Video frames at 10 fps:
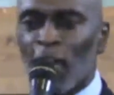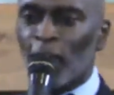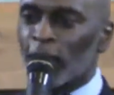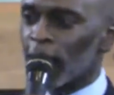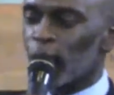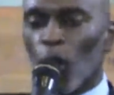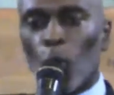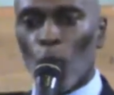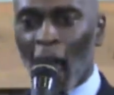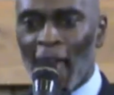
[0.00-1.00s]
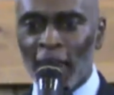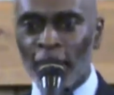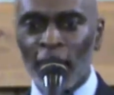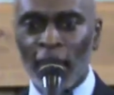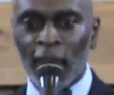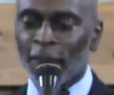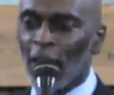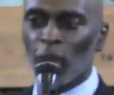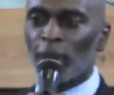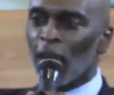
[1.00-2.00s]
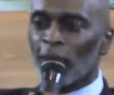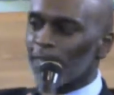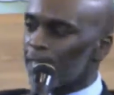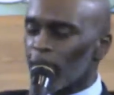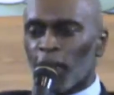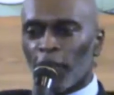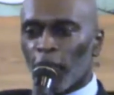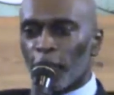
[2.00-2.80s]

never get no wife, if I don't never get another